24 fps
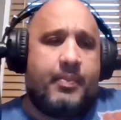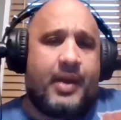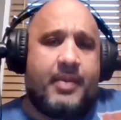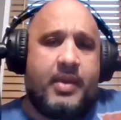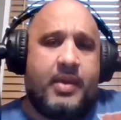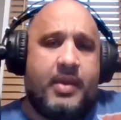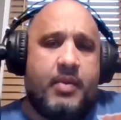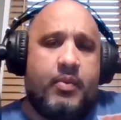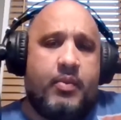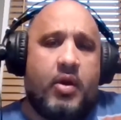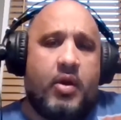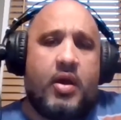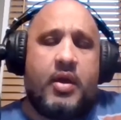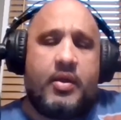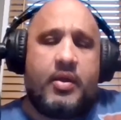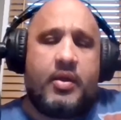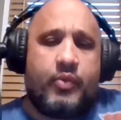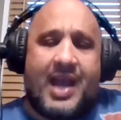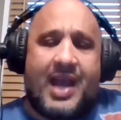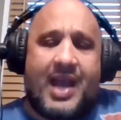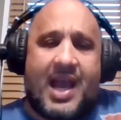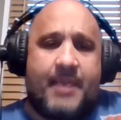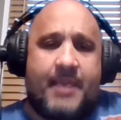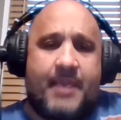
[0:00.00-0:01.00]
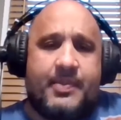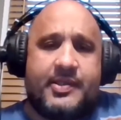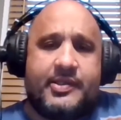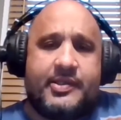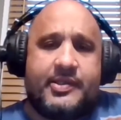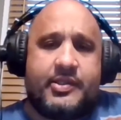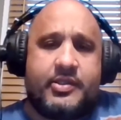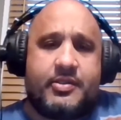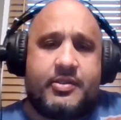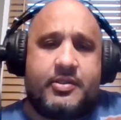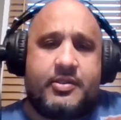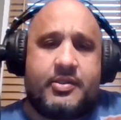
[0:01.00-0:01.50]
I mean, what happens
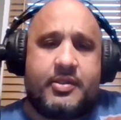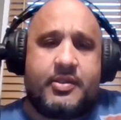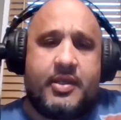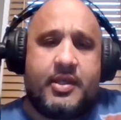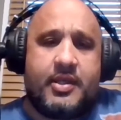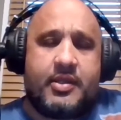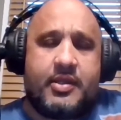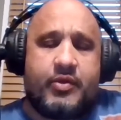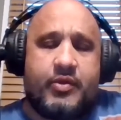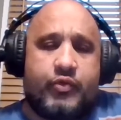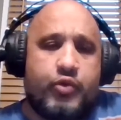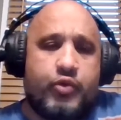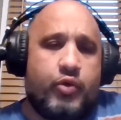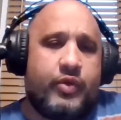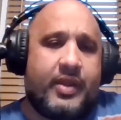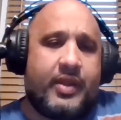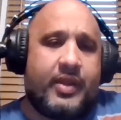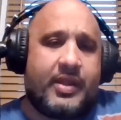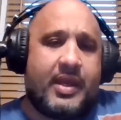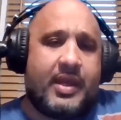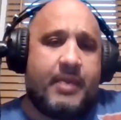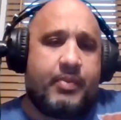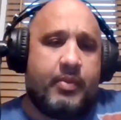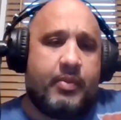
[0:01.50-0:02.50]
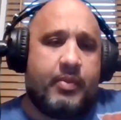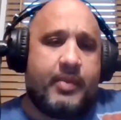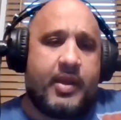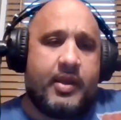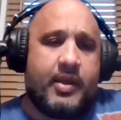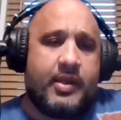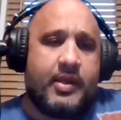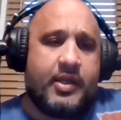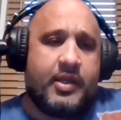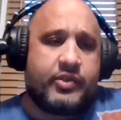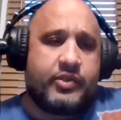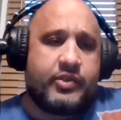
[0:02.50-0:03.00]
is the rule that they
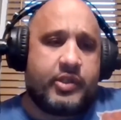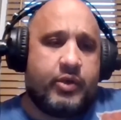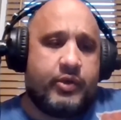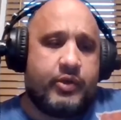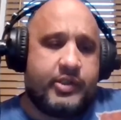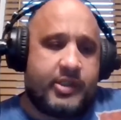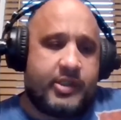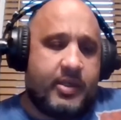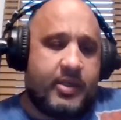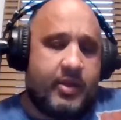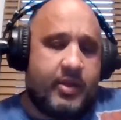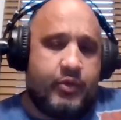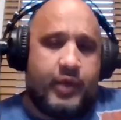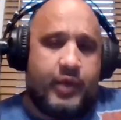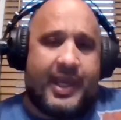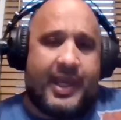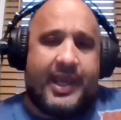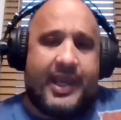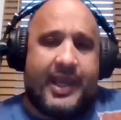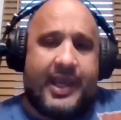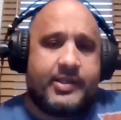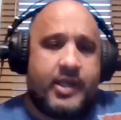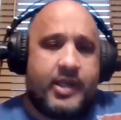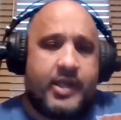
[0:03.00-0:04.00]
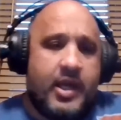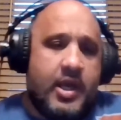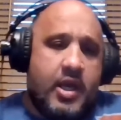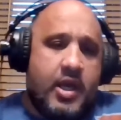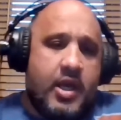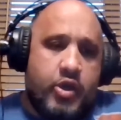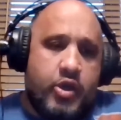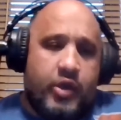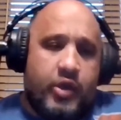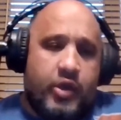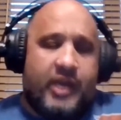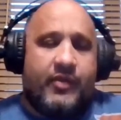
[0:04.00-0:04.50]
implemented years ago is that you
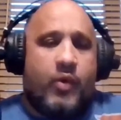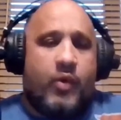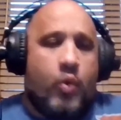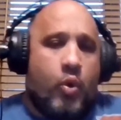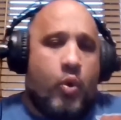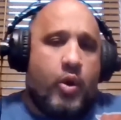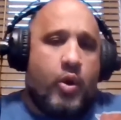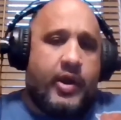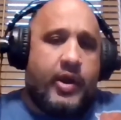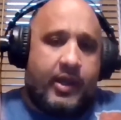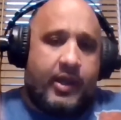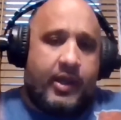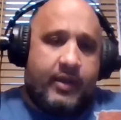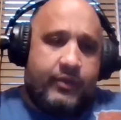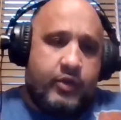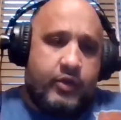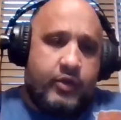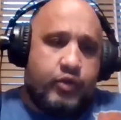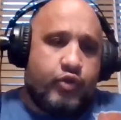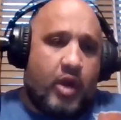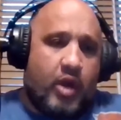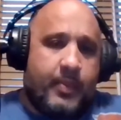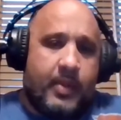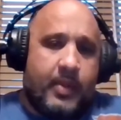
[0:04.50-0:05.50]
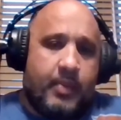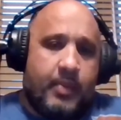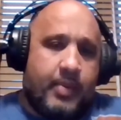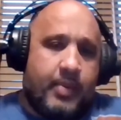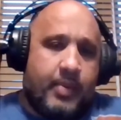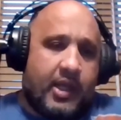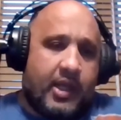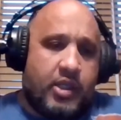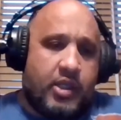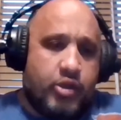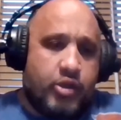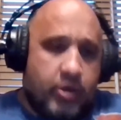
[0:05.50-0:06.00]
give a warning if you're dropping the
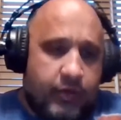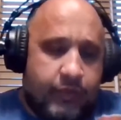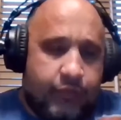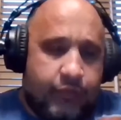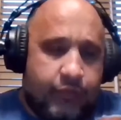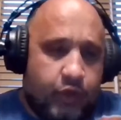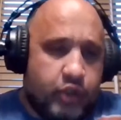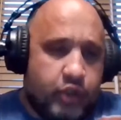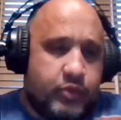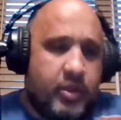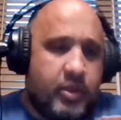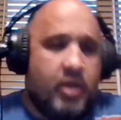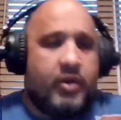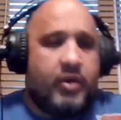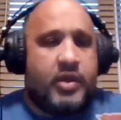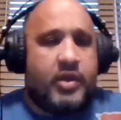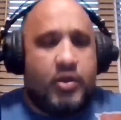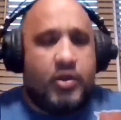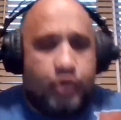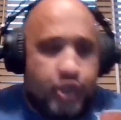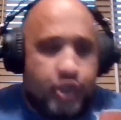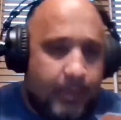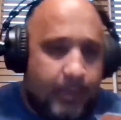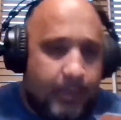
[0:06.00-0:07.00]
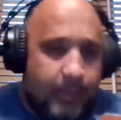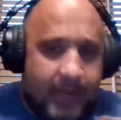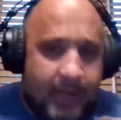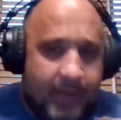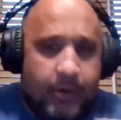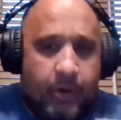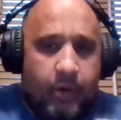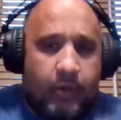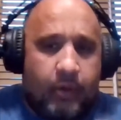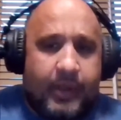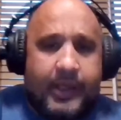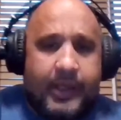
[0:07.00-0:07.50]
puck and you're the first, you jump in
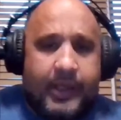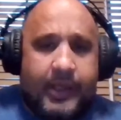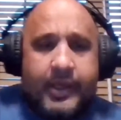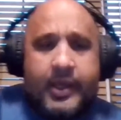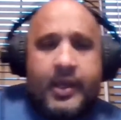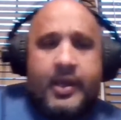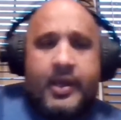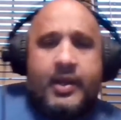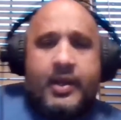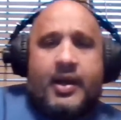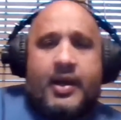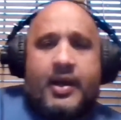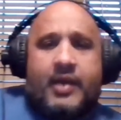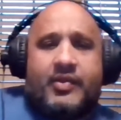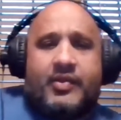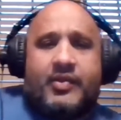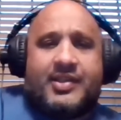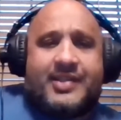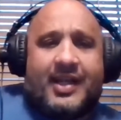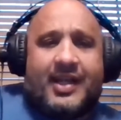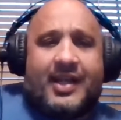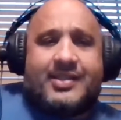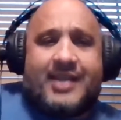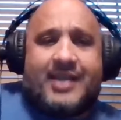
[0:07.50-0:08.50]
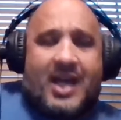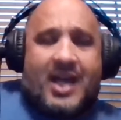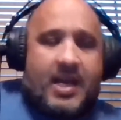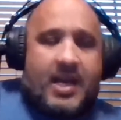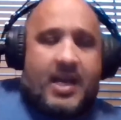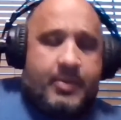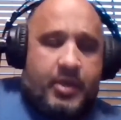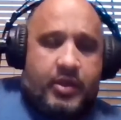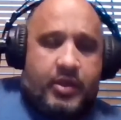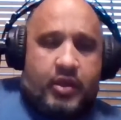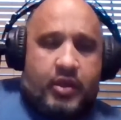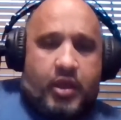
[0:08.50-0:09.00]
early. The second time
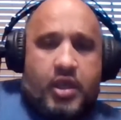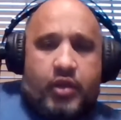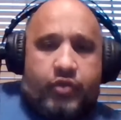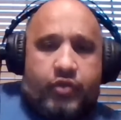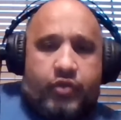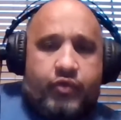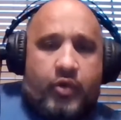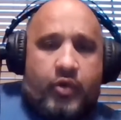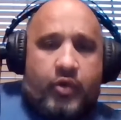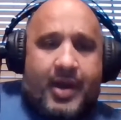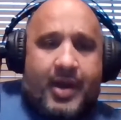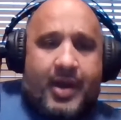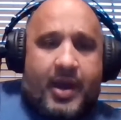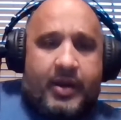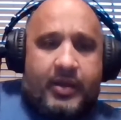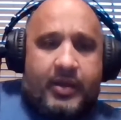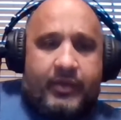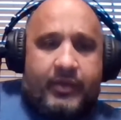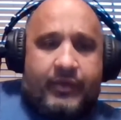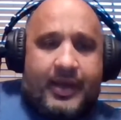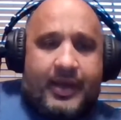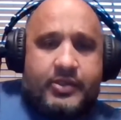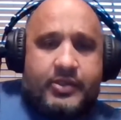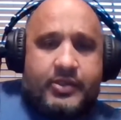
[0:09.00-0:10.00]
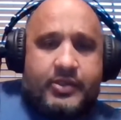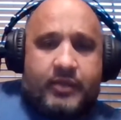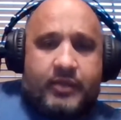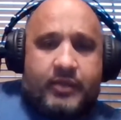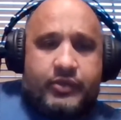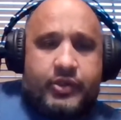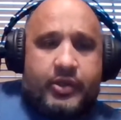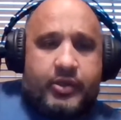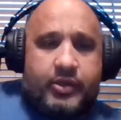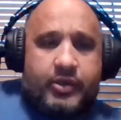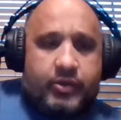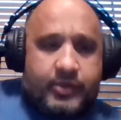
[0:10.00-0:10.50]
you're thrown out of the face-off
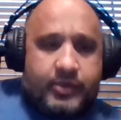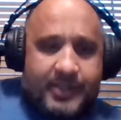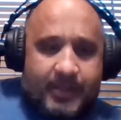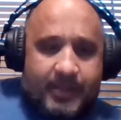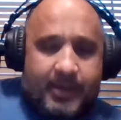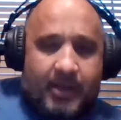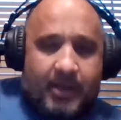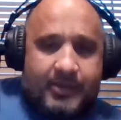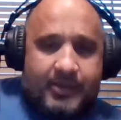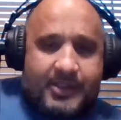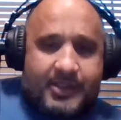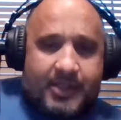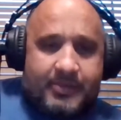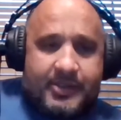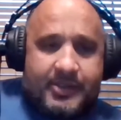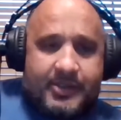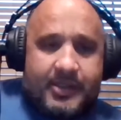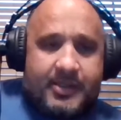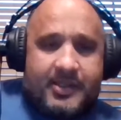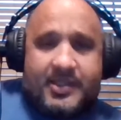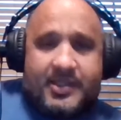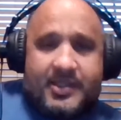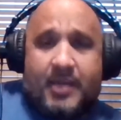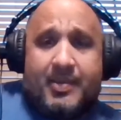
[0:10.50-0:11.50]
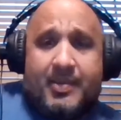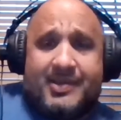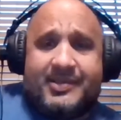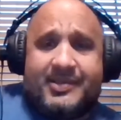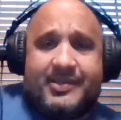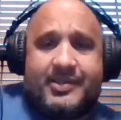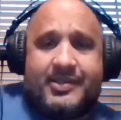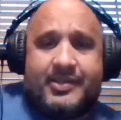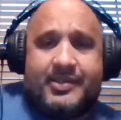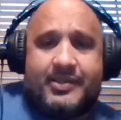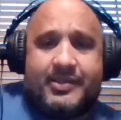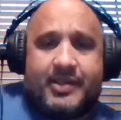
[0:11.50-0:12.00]
circle and someone else comes in. In some
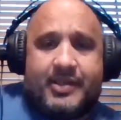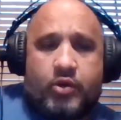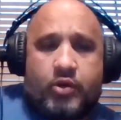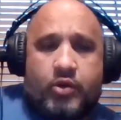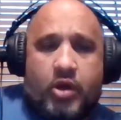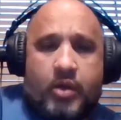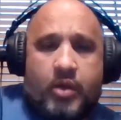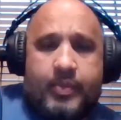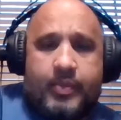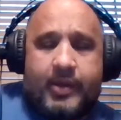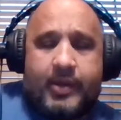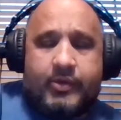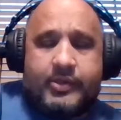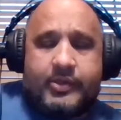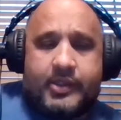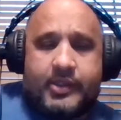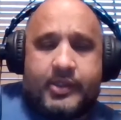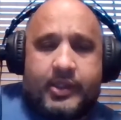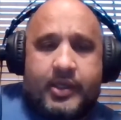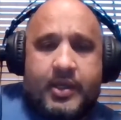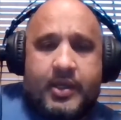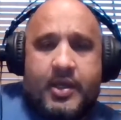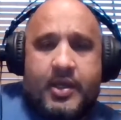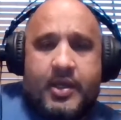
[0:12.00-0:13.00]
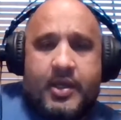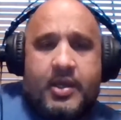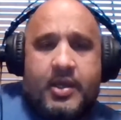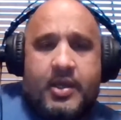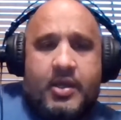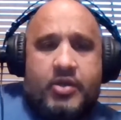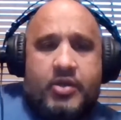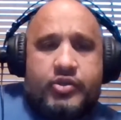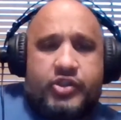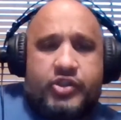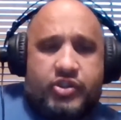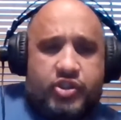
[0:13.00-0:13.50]
instances, they'll call a penalty.
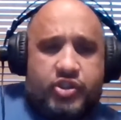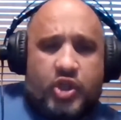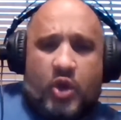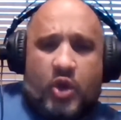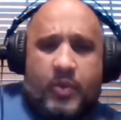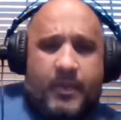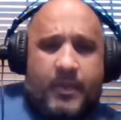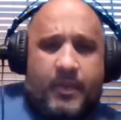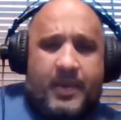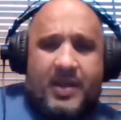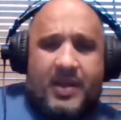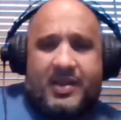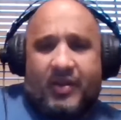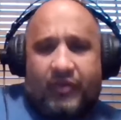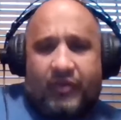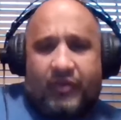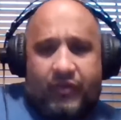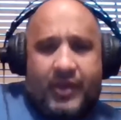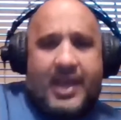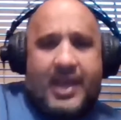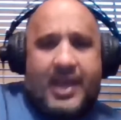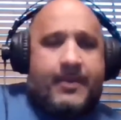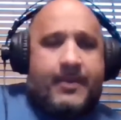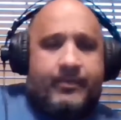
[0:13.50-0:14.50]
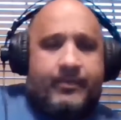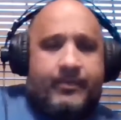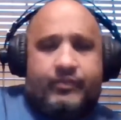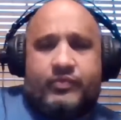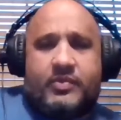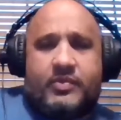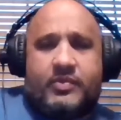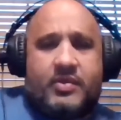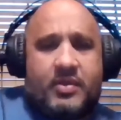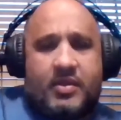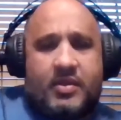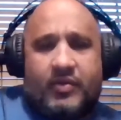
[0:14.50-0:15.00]
So, but the
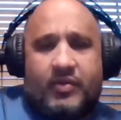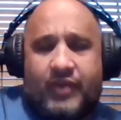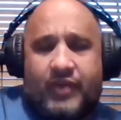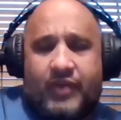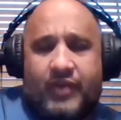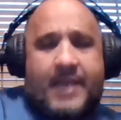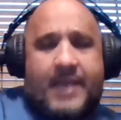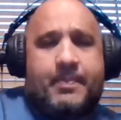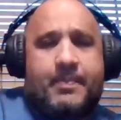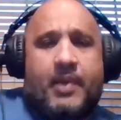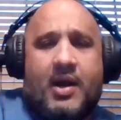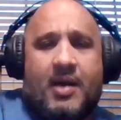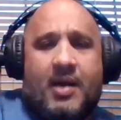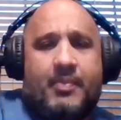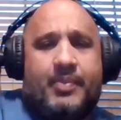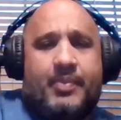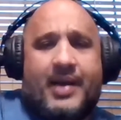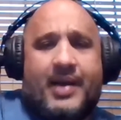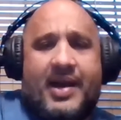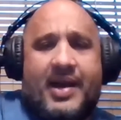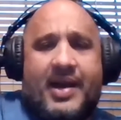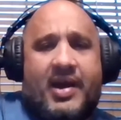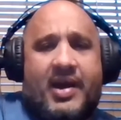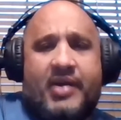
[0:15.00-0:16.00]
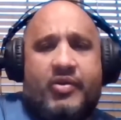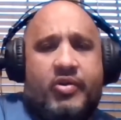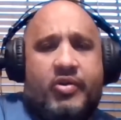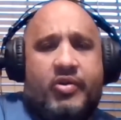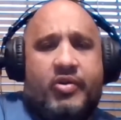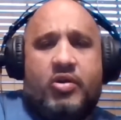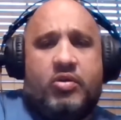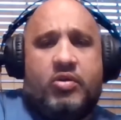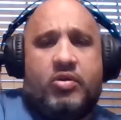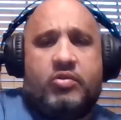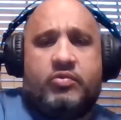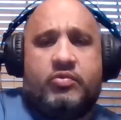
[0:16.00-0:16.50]
fake pump, I don't
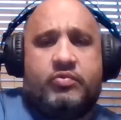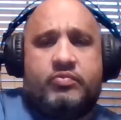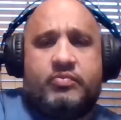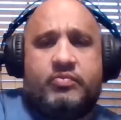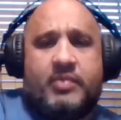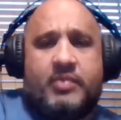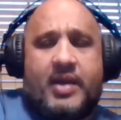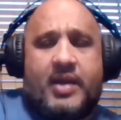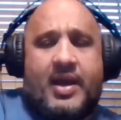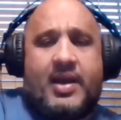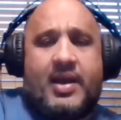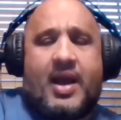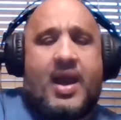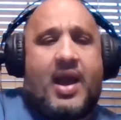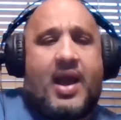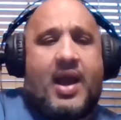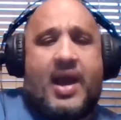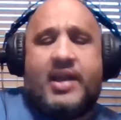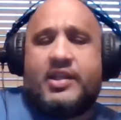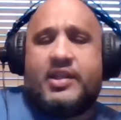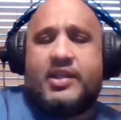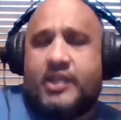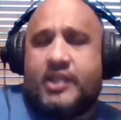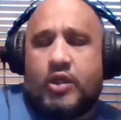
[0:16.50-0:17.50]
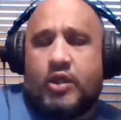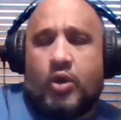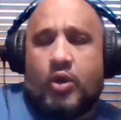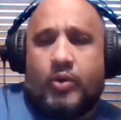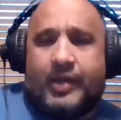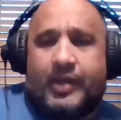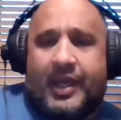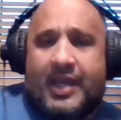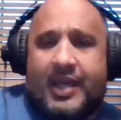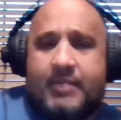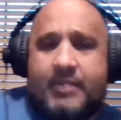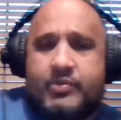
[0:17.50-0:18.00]
know. I didn't see the whole
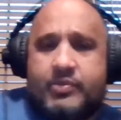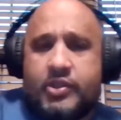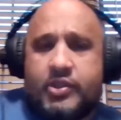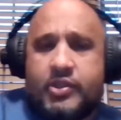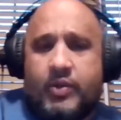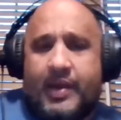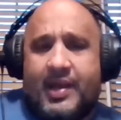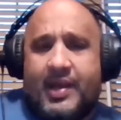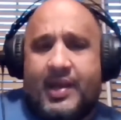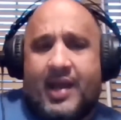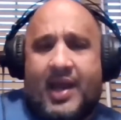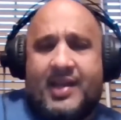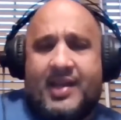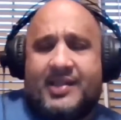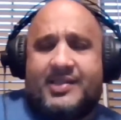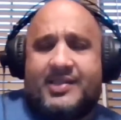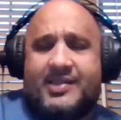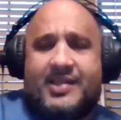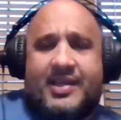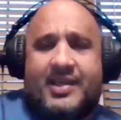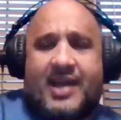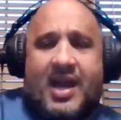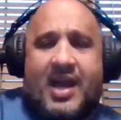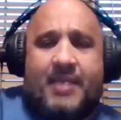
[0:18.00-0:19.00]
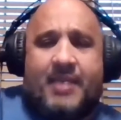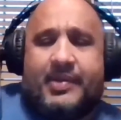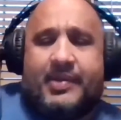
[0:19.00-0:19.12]
game, so I didn't see that.